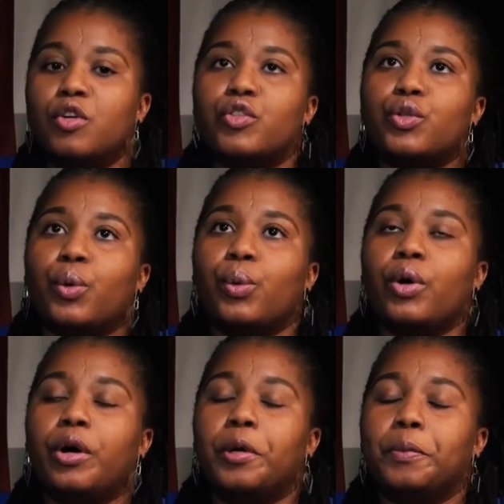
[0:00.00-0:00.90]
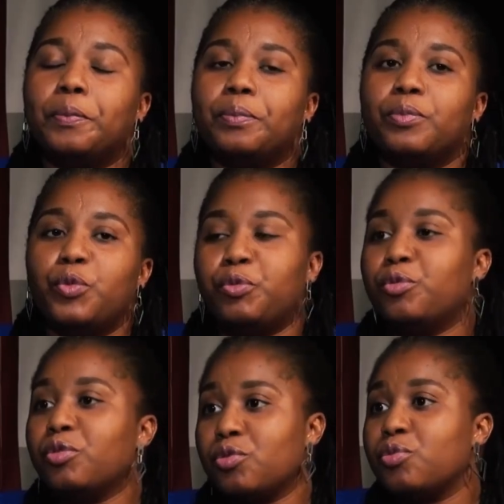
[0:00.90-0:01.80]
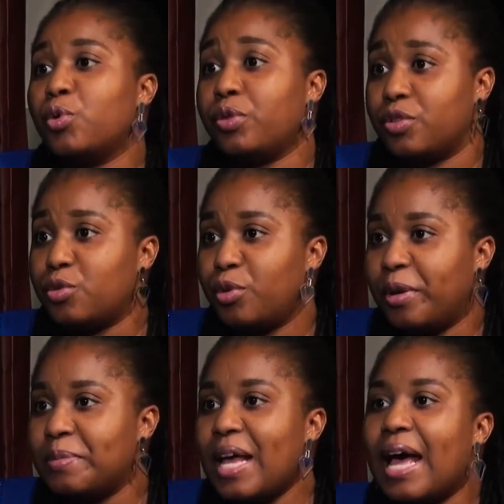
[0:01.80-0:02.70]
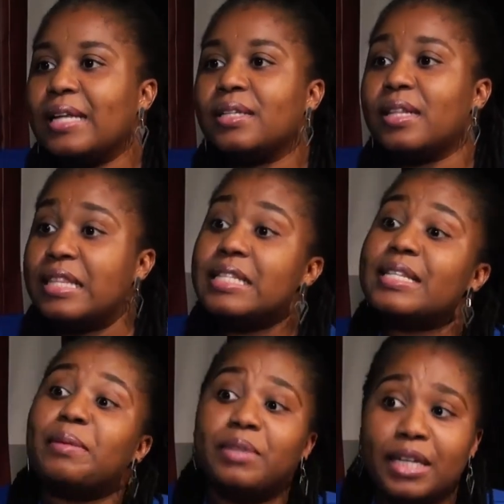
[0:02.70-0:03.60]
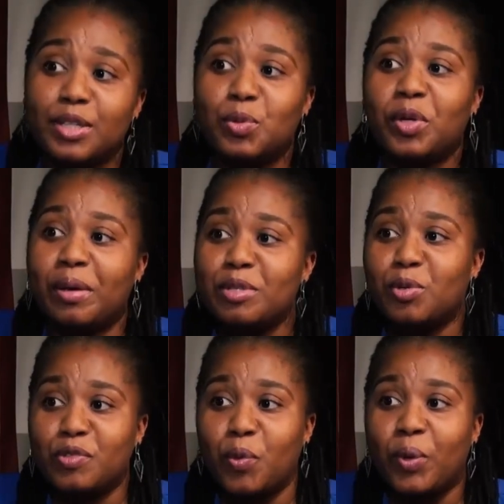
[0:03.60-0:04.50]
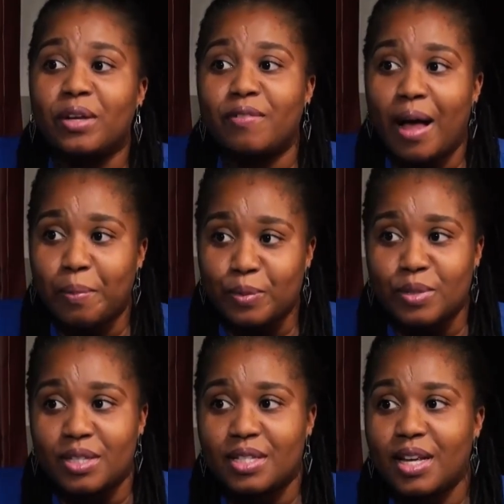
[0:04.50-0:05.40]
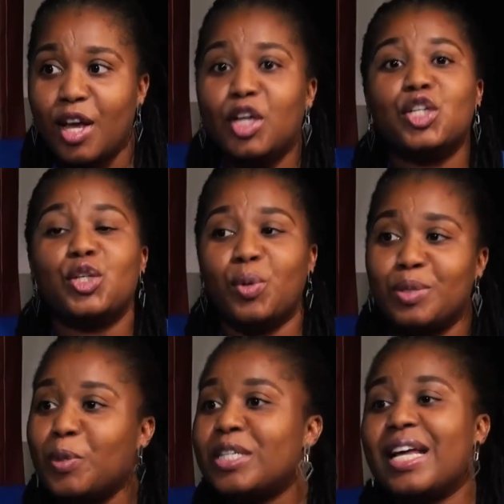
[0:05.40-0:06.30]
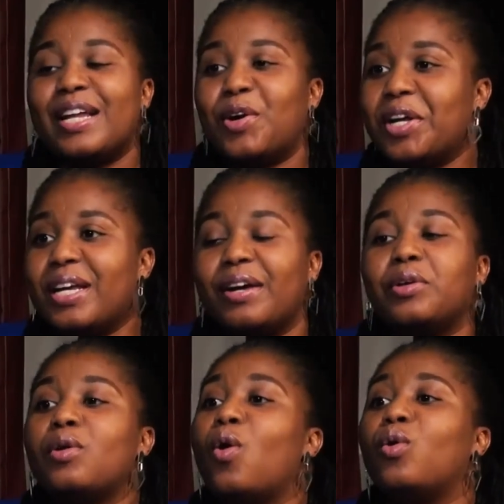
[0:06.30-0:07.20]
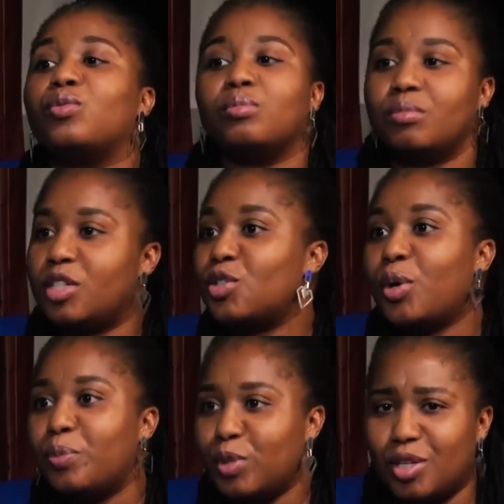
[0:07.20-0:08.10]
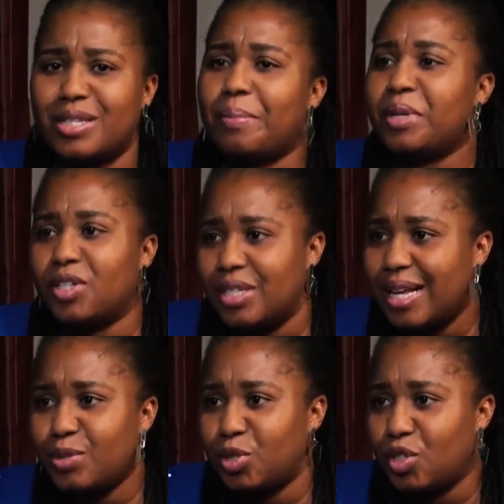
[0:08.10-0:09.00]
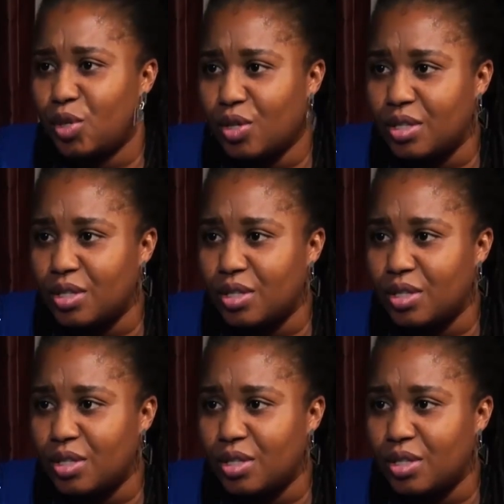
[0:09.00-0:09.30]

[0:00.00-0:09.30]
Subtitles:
So we wrote the script, and this same lady who came to us from When Love Happens, she was the person that had already agreed, oh, she's going to put, because I mean, that's what she does.